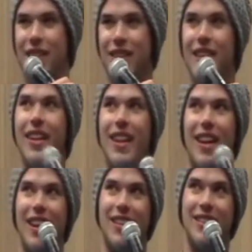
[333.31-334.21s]
and
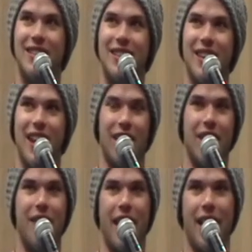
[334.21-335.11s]
it's. I
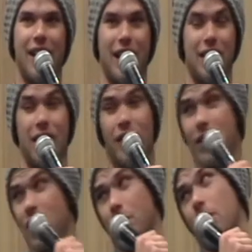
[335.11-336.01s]
love that, and I
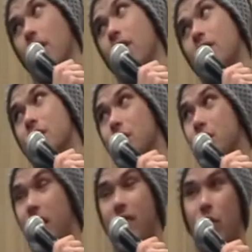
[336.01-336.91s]
love Linkin Park, so the
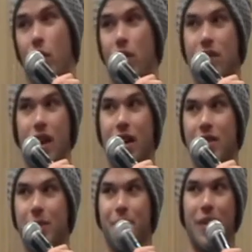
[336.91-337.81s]
track 4 is
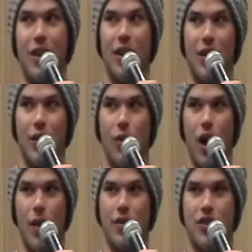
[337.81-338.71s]
awesome.
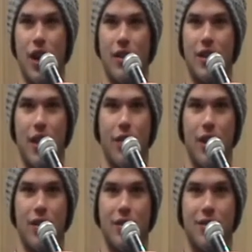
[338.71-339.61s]
Rob is track 10,
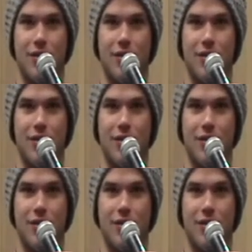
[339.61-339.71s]
right?